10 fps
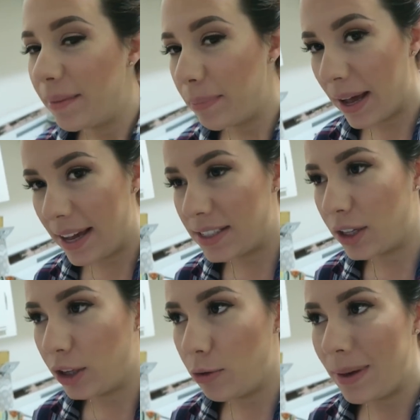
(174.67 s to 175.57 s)
but it's
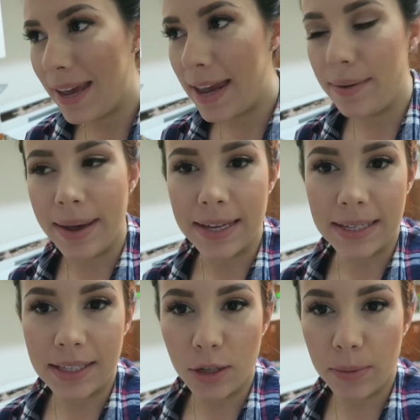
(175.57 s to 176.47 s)
gloomy anyways.
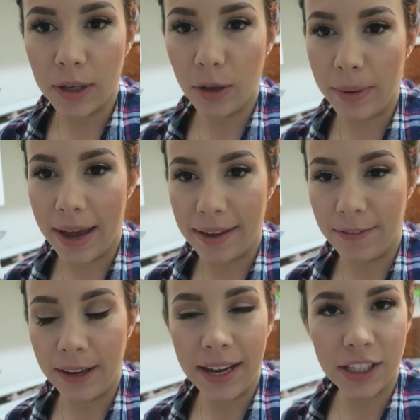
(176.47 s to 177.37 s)
It's super gloomy. I
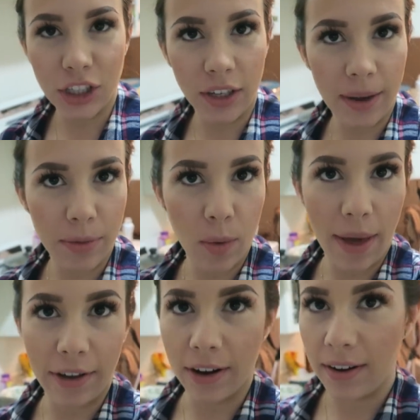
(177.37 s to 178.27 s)
feel like I should look up the
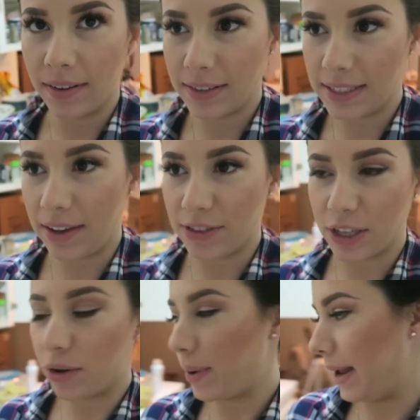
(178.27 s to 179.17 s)
weather to see if it's
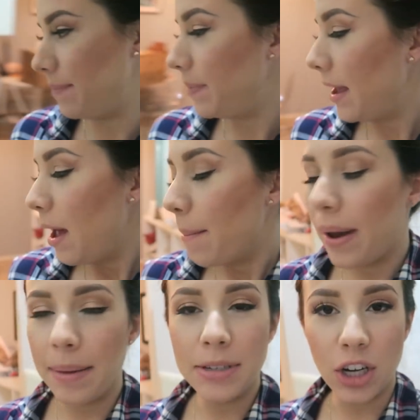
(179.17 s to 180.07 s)
gonna rain,
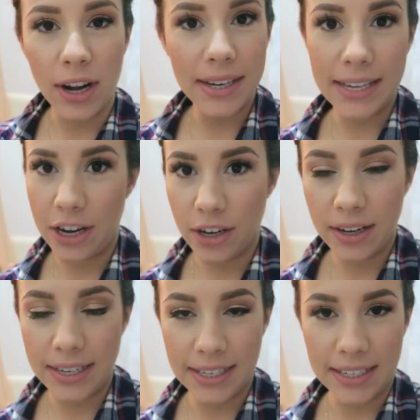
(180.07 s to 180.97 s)
but I'm starting dinner
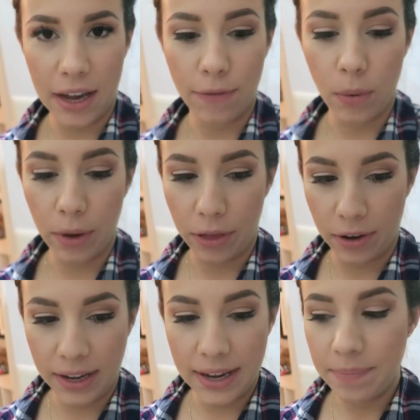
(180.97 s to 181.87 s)
because it's like four
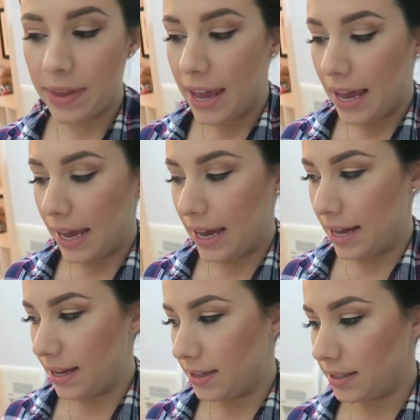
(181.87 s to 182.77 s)
thirty,
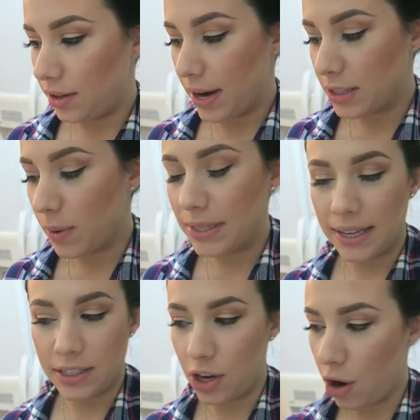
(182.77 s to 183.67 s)
and you guys
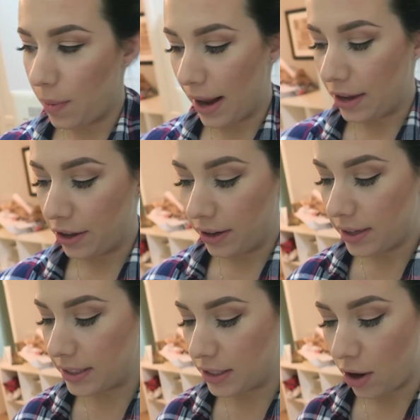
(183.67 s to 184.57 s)
like to know what I
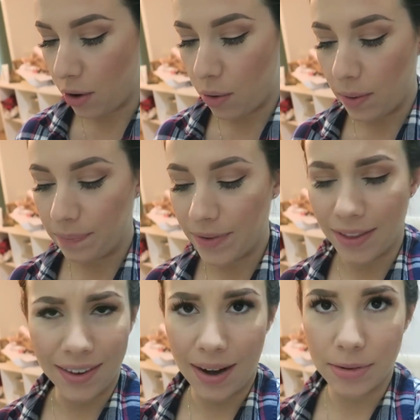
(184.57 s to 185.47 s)
cook, so
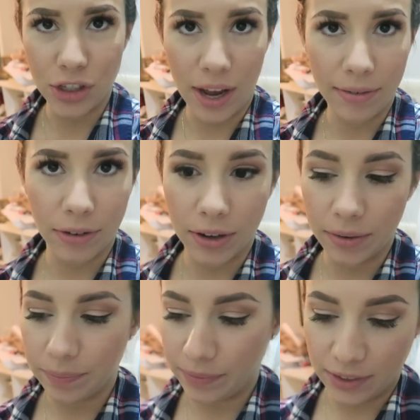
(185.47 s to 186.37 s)
not that I'm a chef
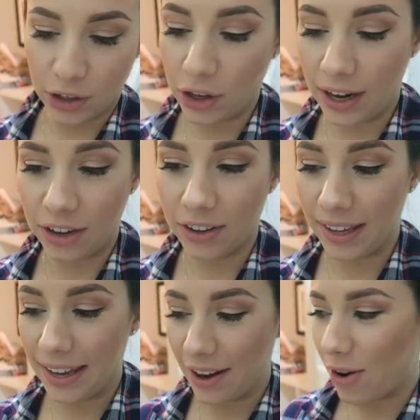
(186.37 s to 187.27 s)
or good at
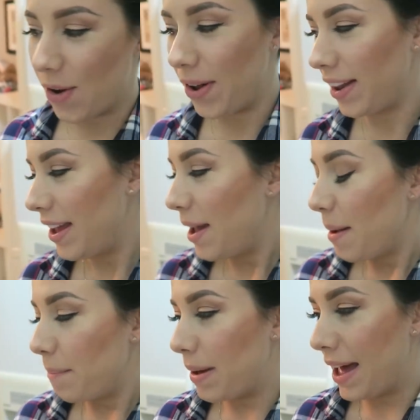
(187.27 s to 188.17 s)
cooking at all,
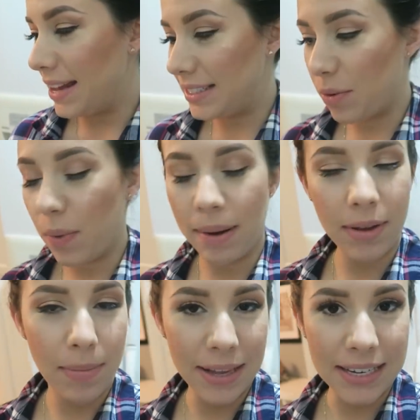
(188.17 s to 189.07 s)
but what I'm
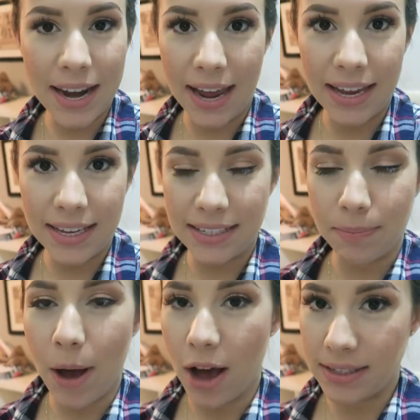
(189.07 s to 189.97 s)
gonna make tonight is
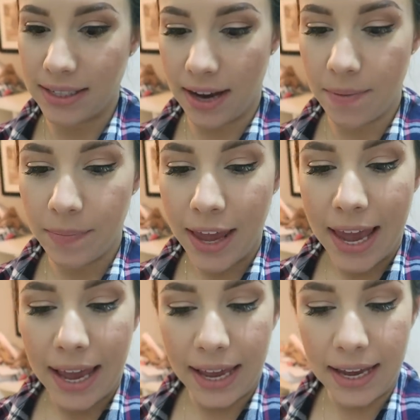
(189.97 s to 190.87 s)
pasta,
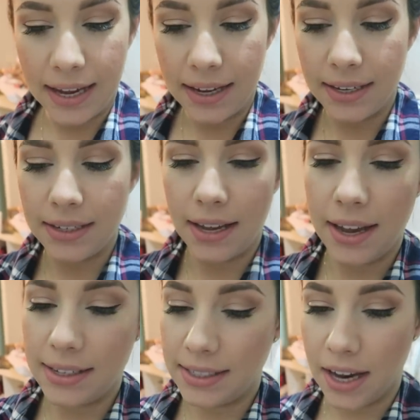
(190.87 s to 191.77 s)
and
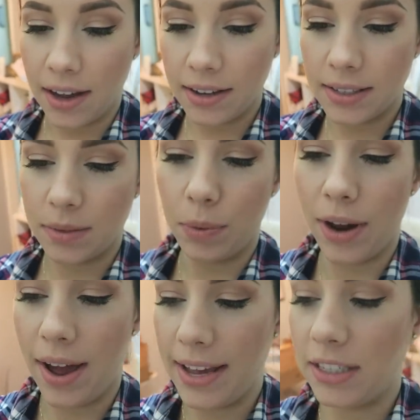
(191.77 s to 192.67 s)
it's Doug's, well,
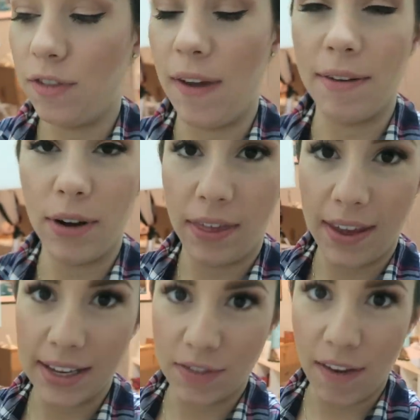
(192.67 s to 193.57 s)
not his favorite
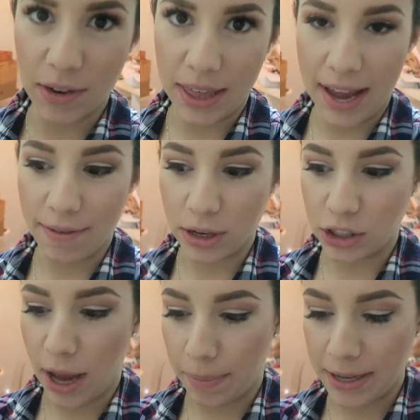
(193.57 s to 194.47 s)
thing. His favorite thing ever
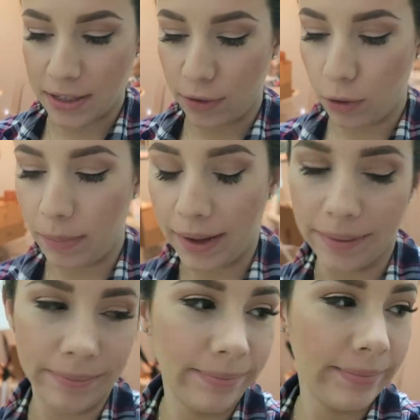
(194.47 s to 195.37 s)
is Japanese food,
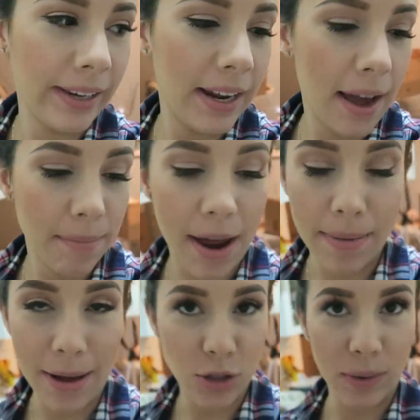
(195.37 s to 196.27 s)
but I'm not
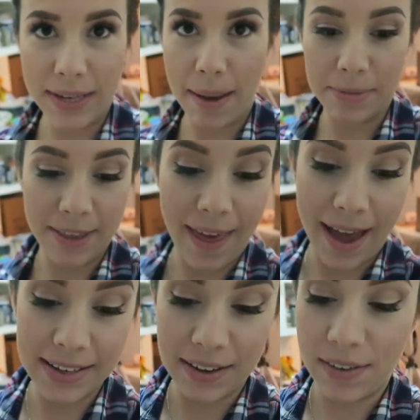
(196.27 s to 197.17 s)
about to attempt
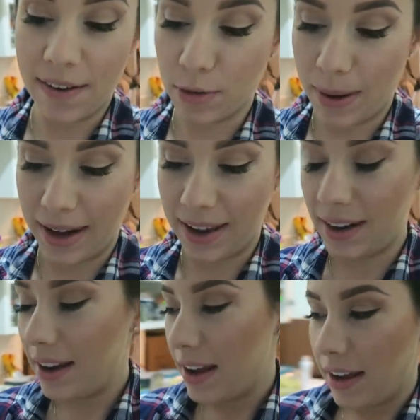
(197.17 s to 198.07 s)
that. I've never made
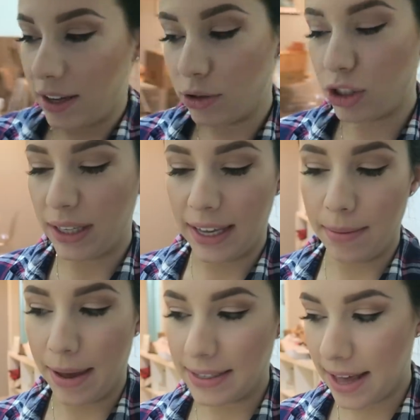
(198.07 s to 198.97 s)
it. Usually he
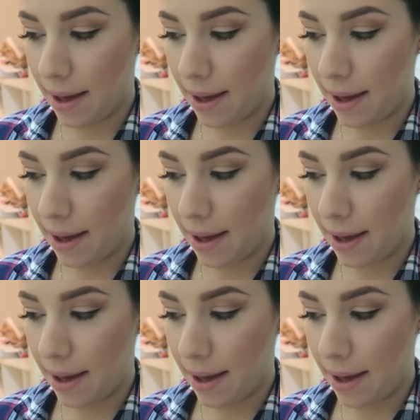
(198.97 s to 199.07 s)
makes